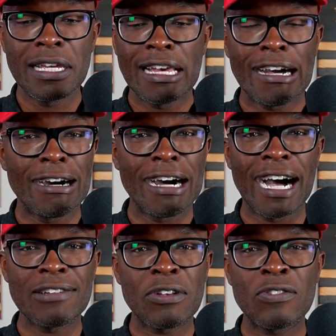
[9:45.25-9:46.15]
I
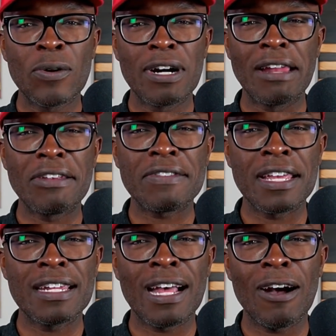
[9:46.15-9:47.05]
just don't understand
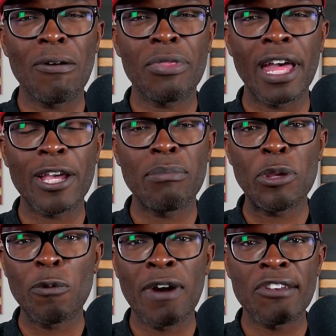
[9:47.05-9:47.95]
how that can be your
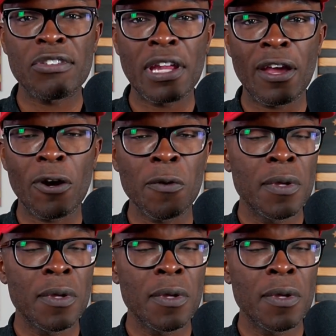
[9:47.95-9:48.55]
rationale.